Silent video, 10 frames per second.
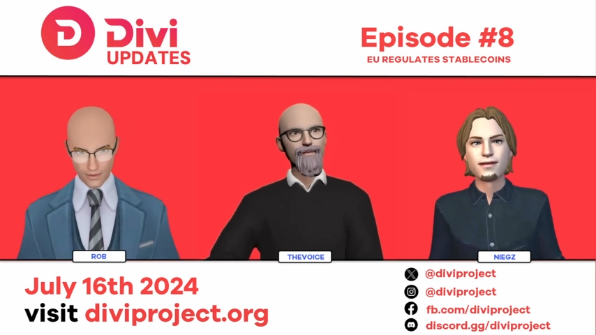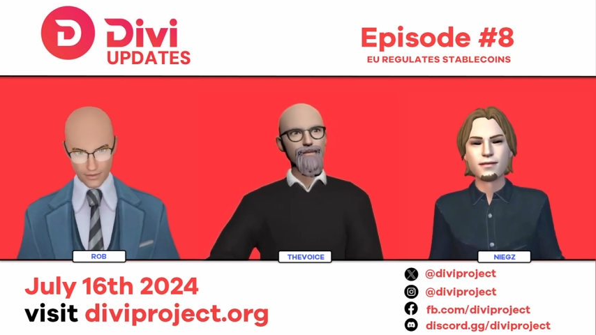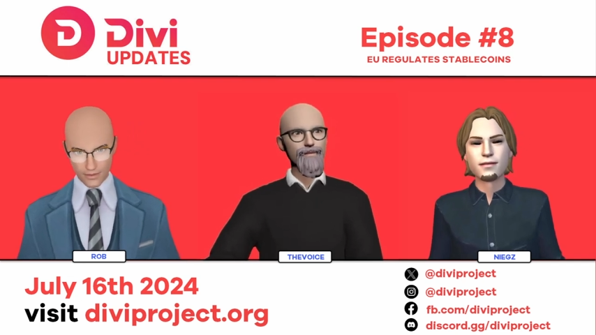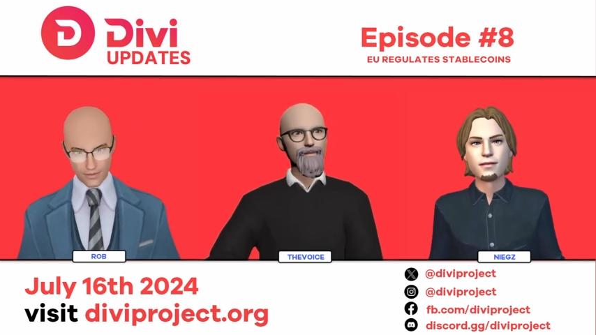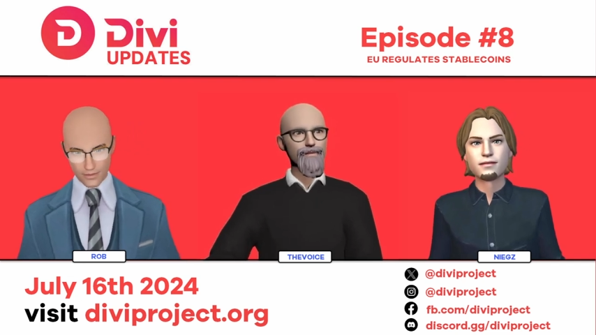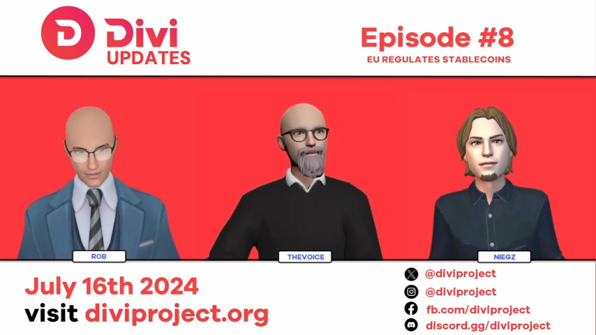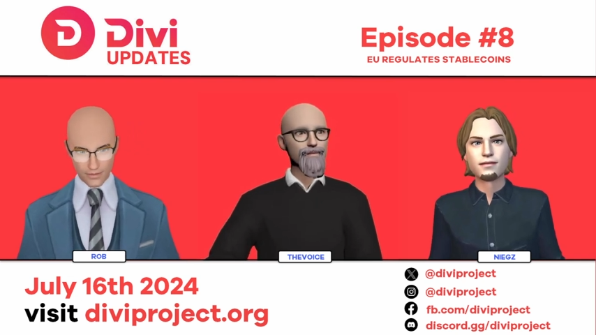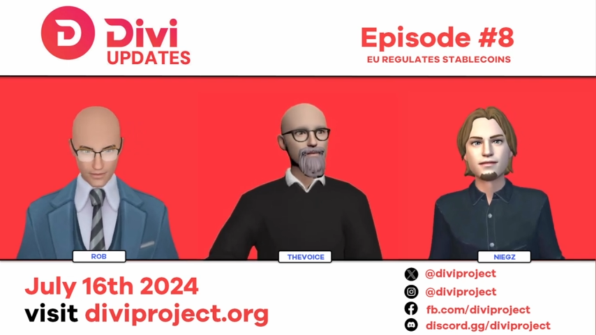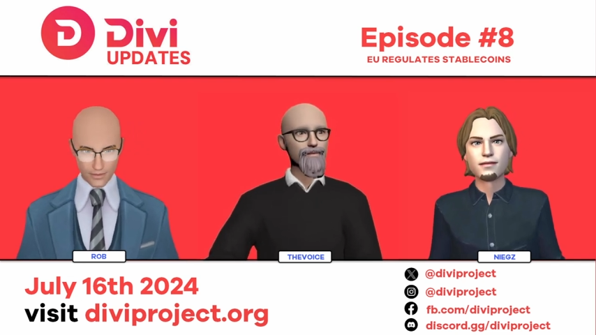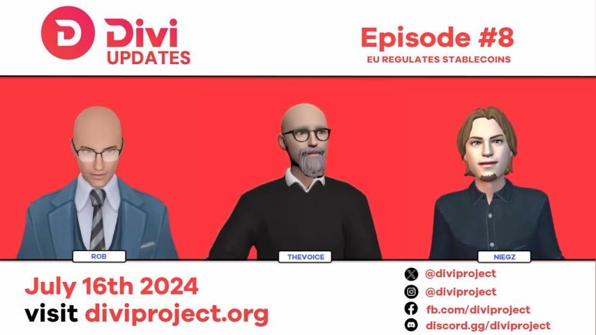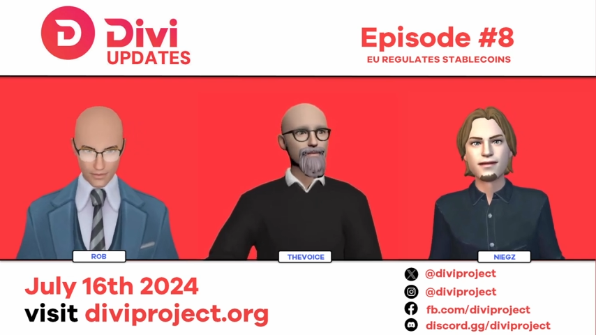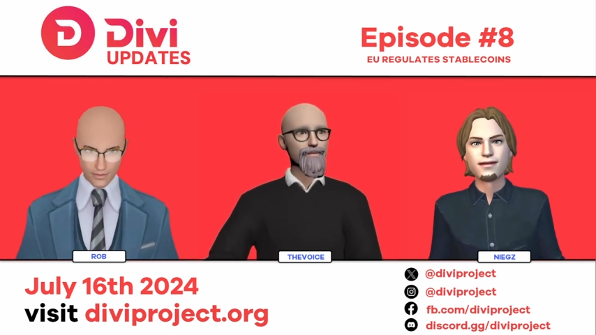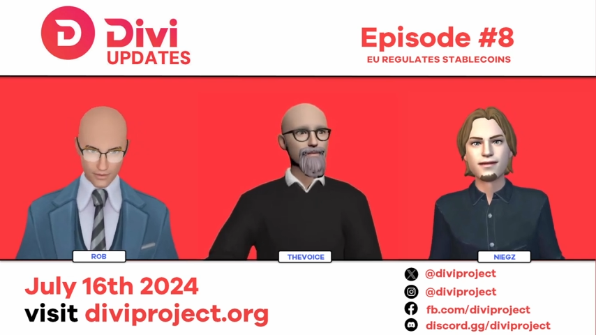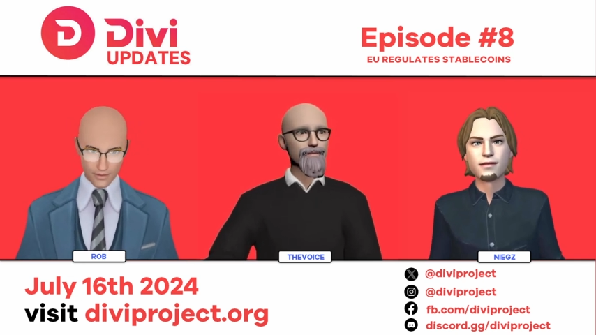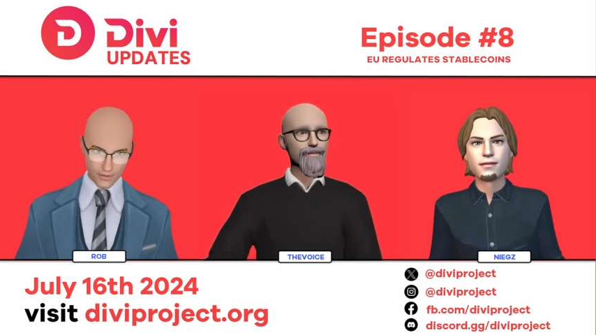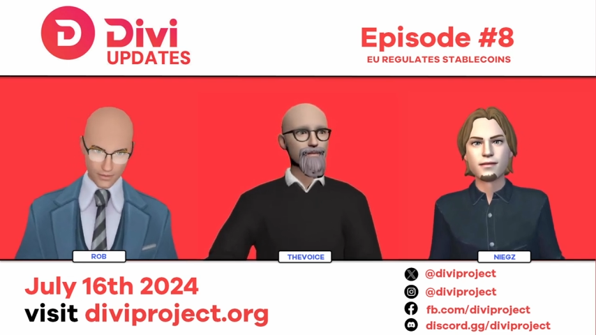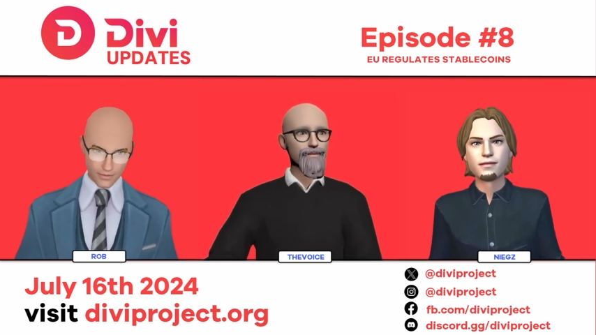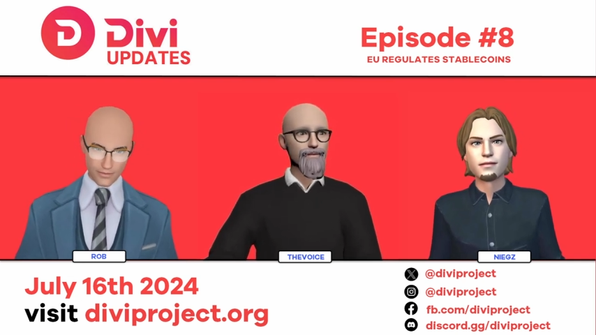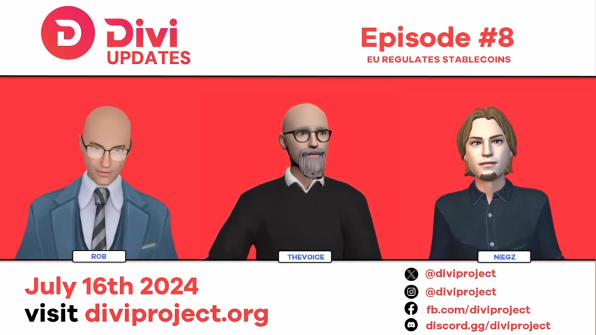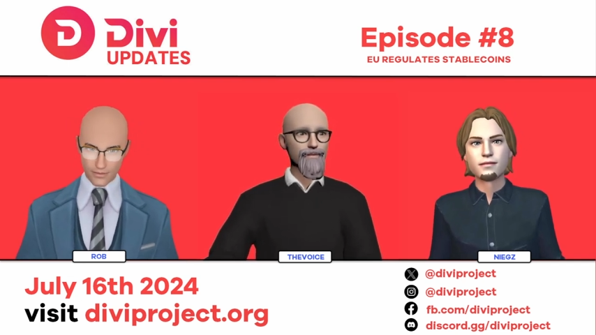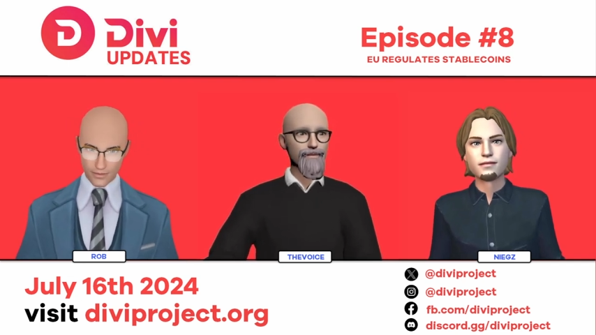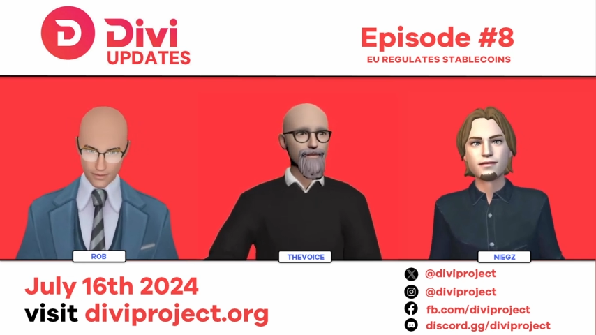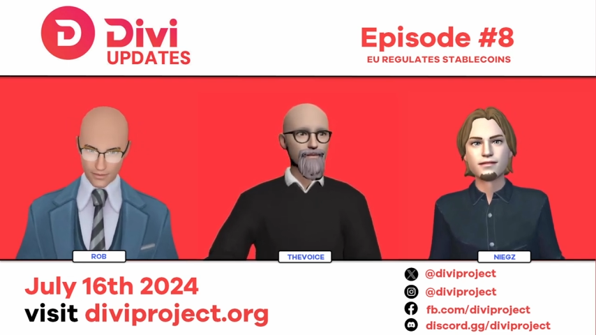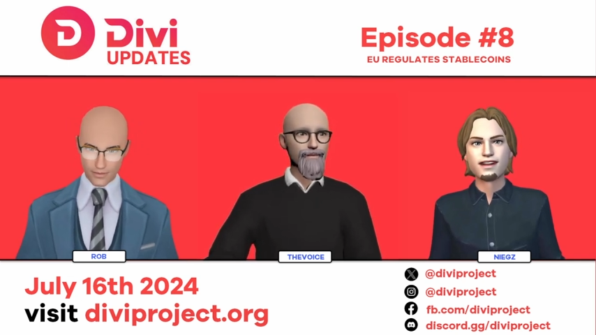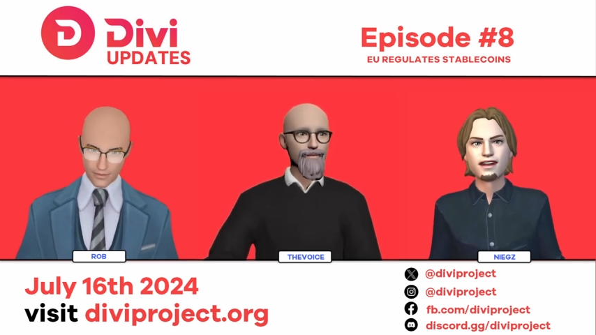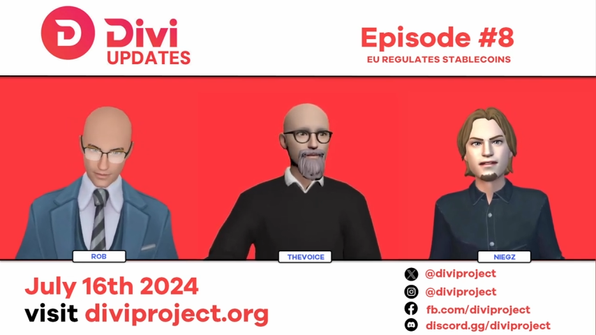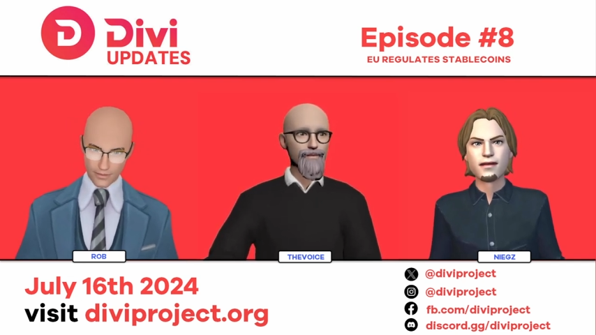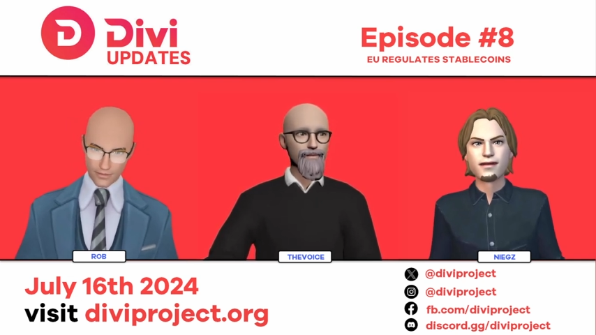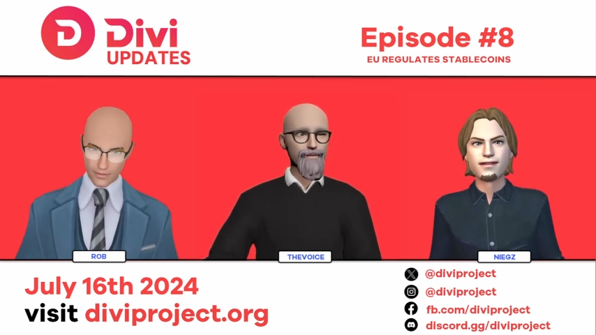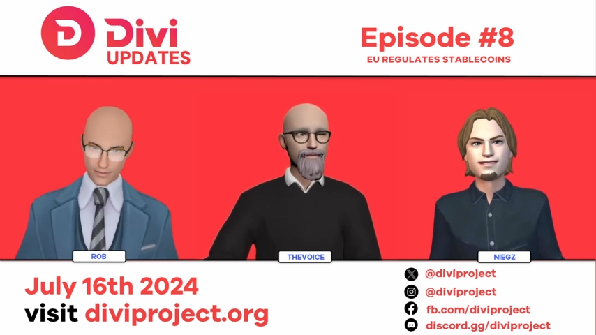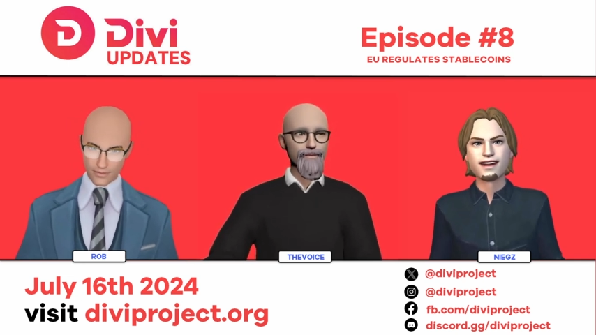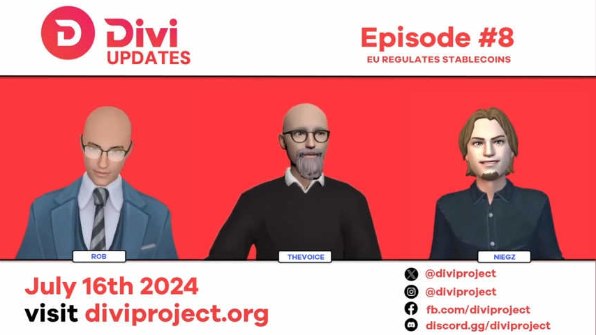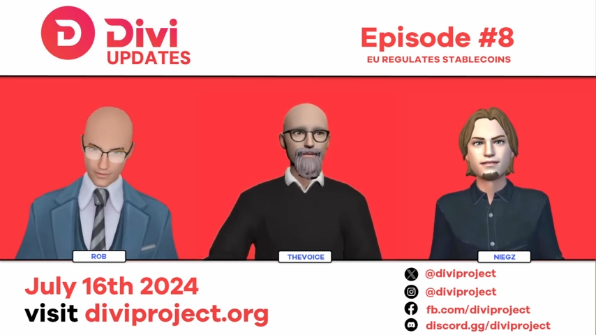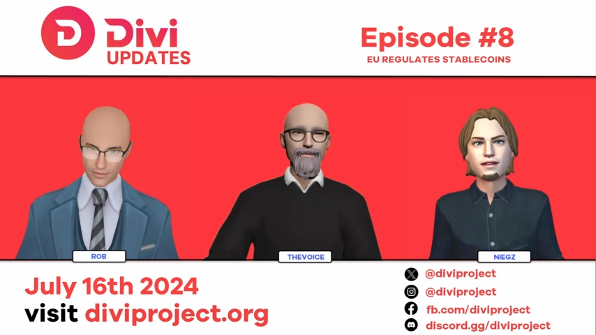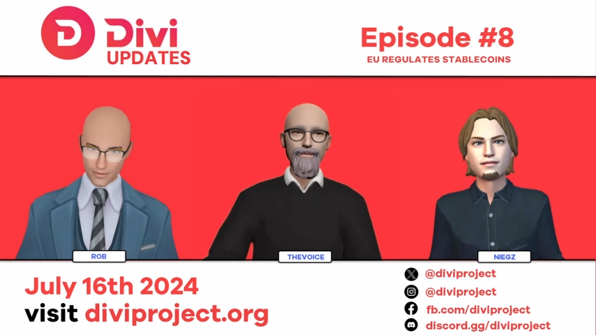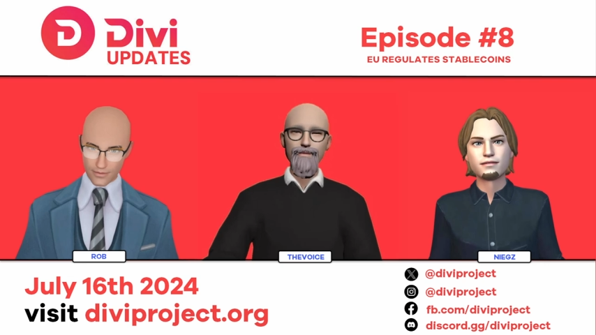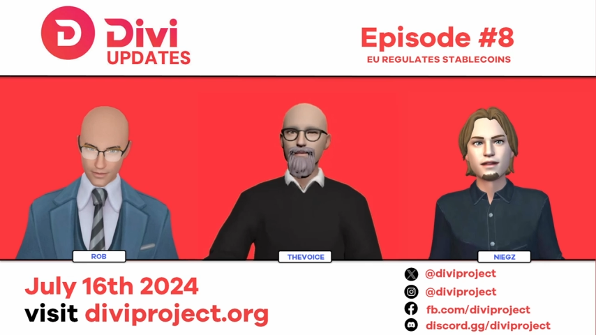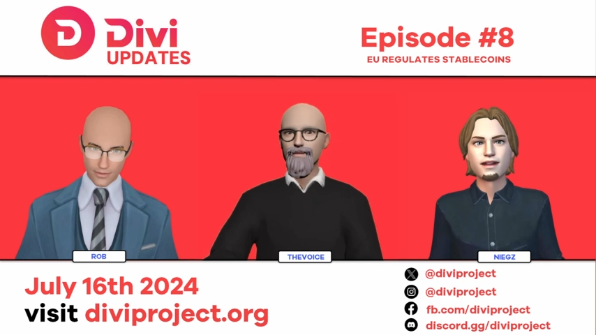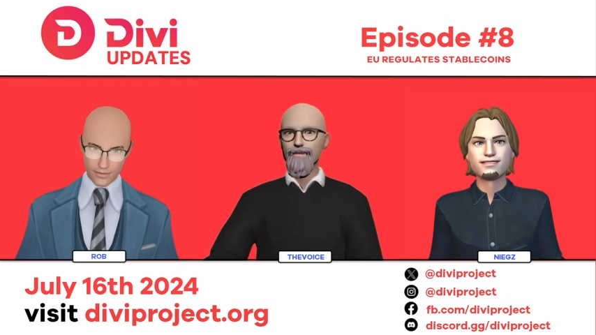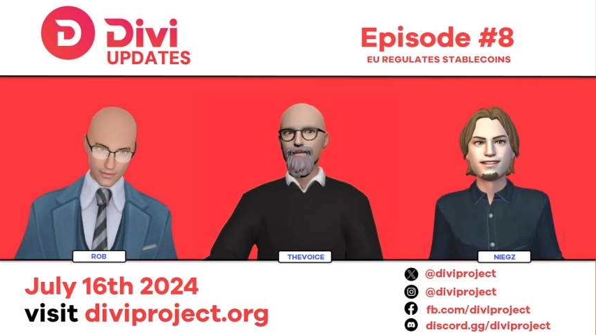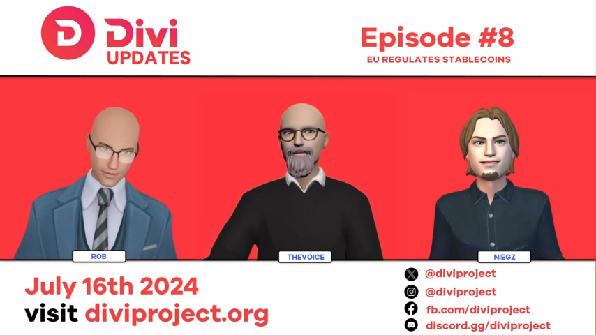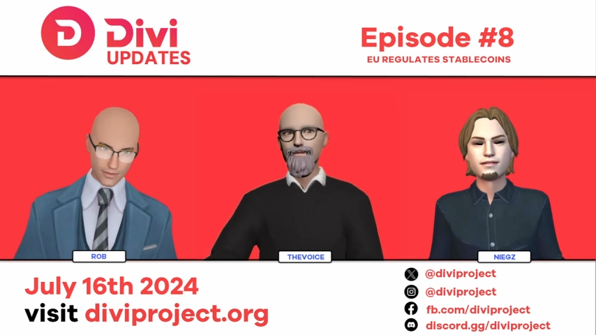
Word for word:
Speaker 1: if you are in E U and you hold uh, coins that are not supported,